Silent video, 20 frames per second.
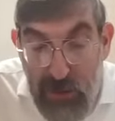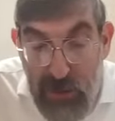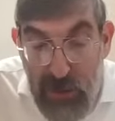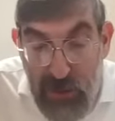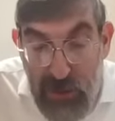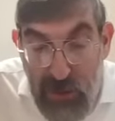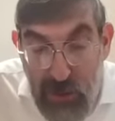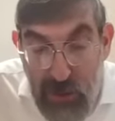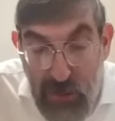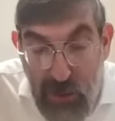
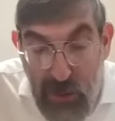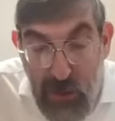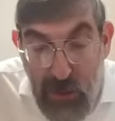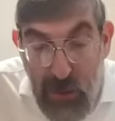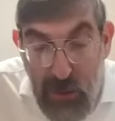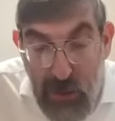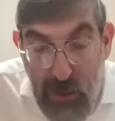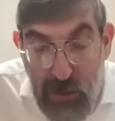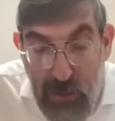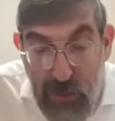Says the
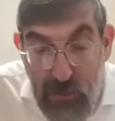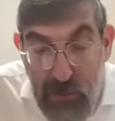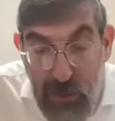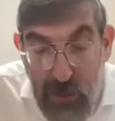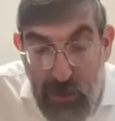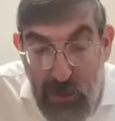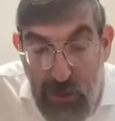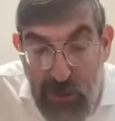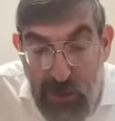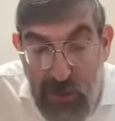Gemara,
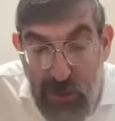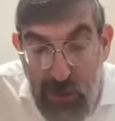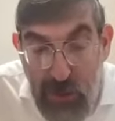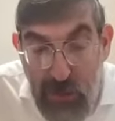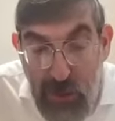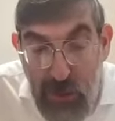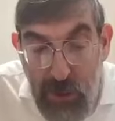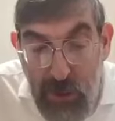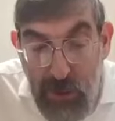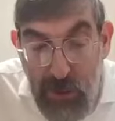but busted the
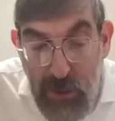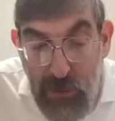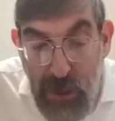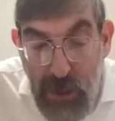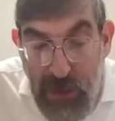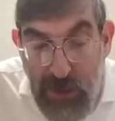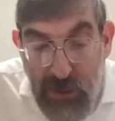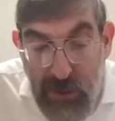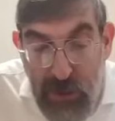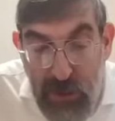boy, had the
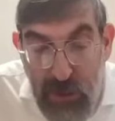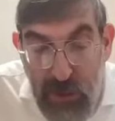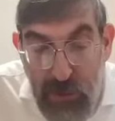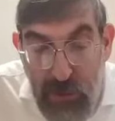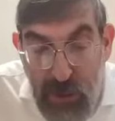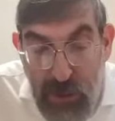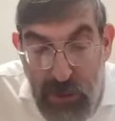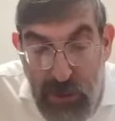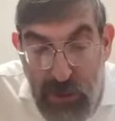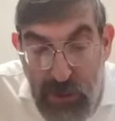pashta, the
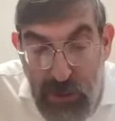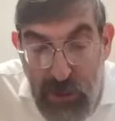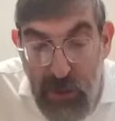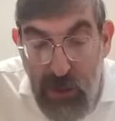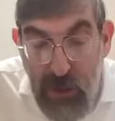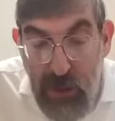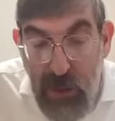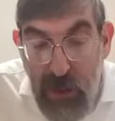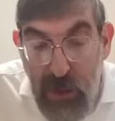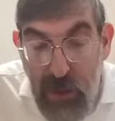poishit,
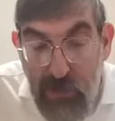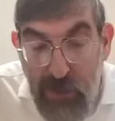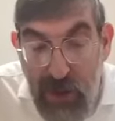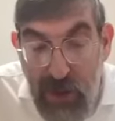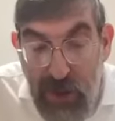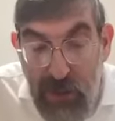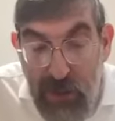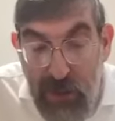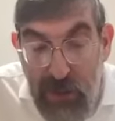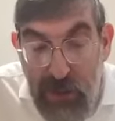
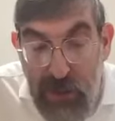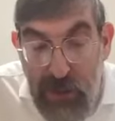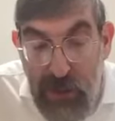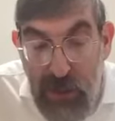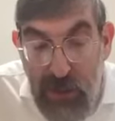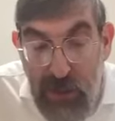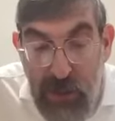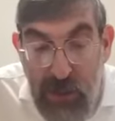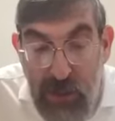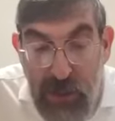havayil
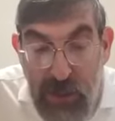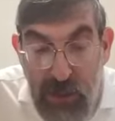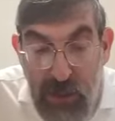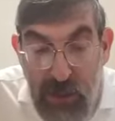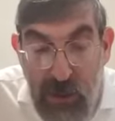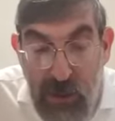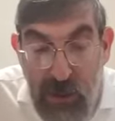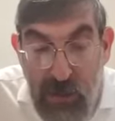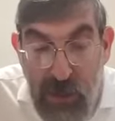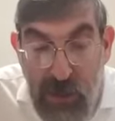yitzia
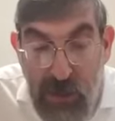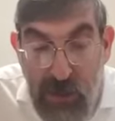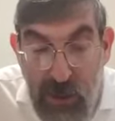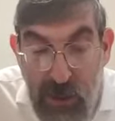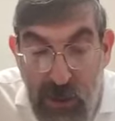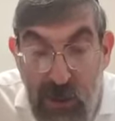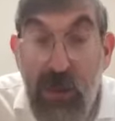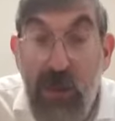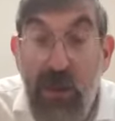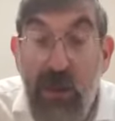makshina
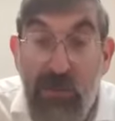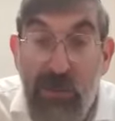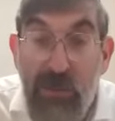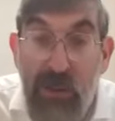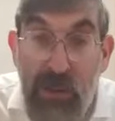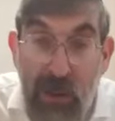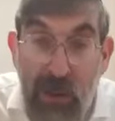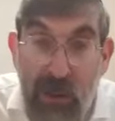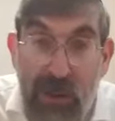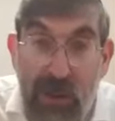domakra,
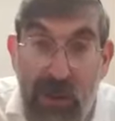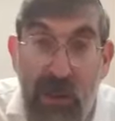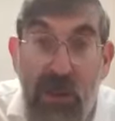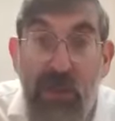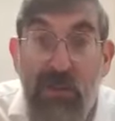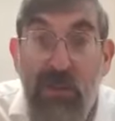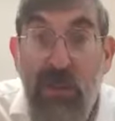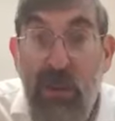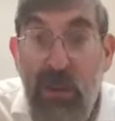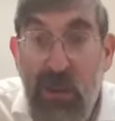the
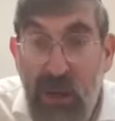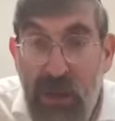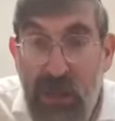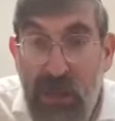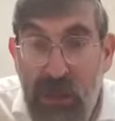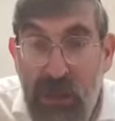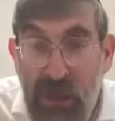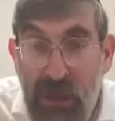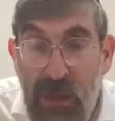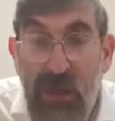yotza, the
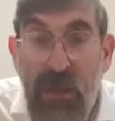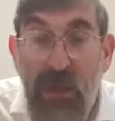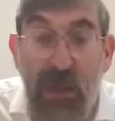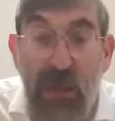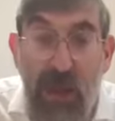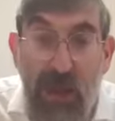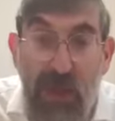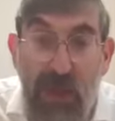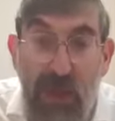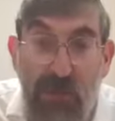hoysa,
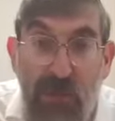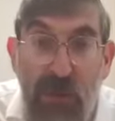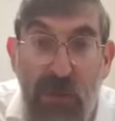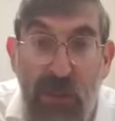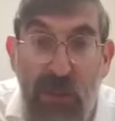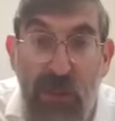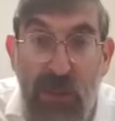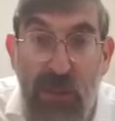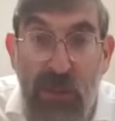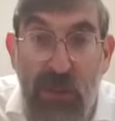and
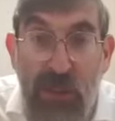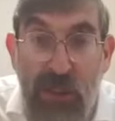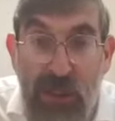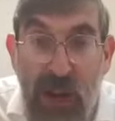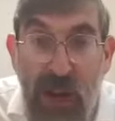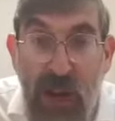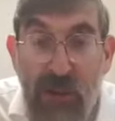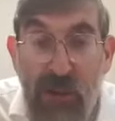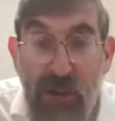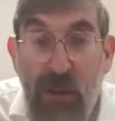therefore the
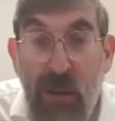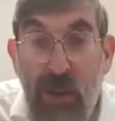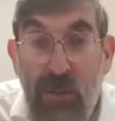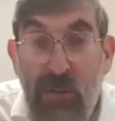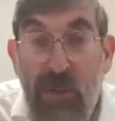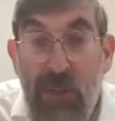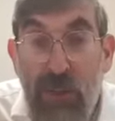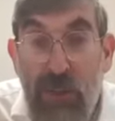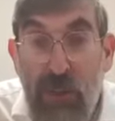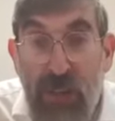shtar
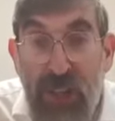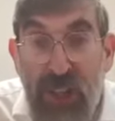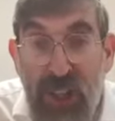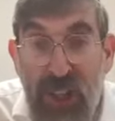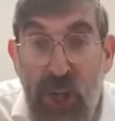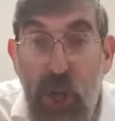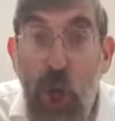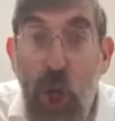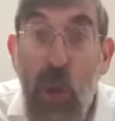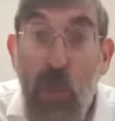of
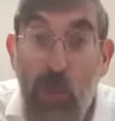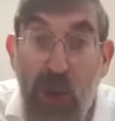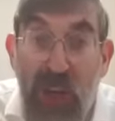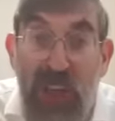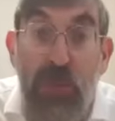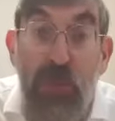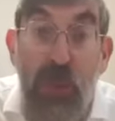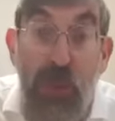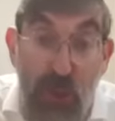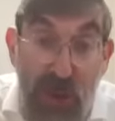kedushin
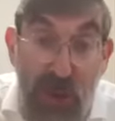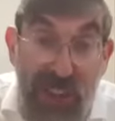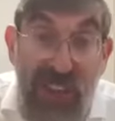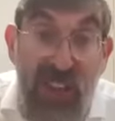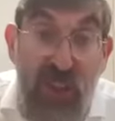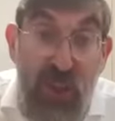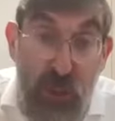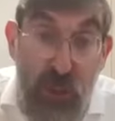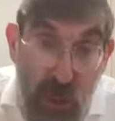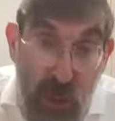must be written
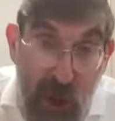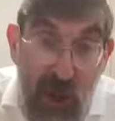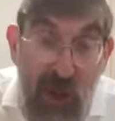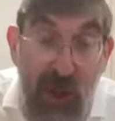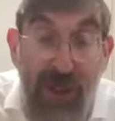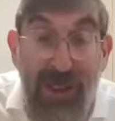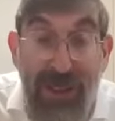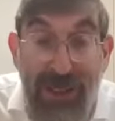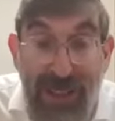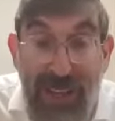lishma,
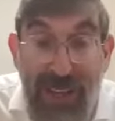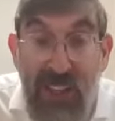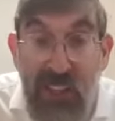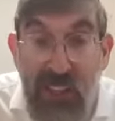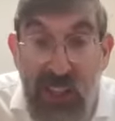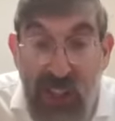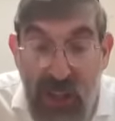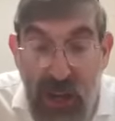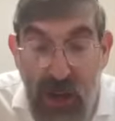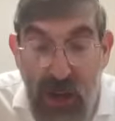like the
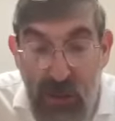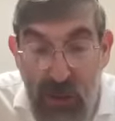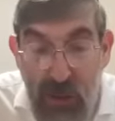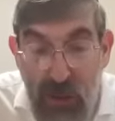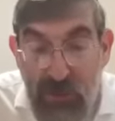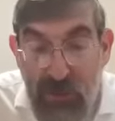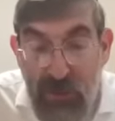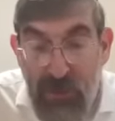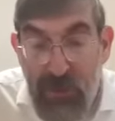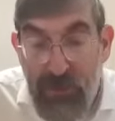shtar
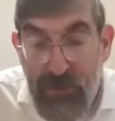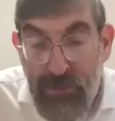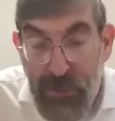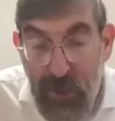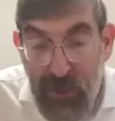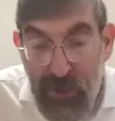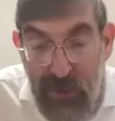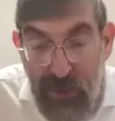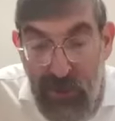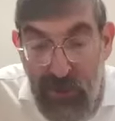of
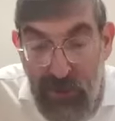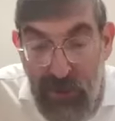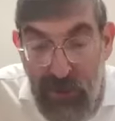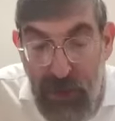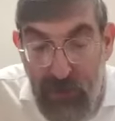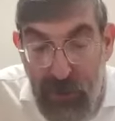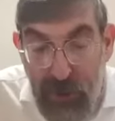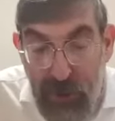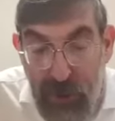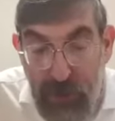
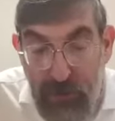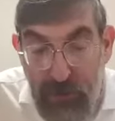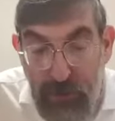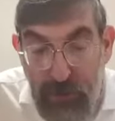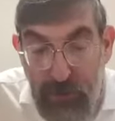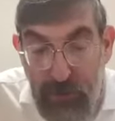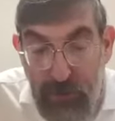gerushin.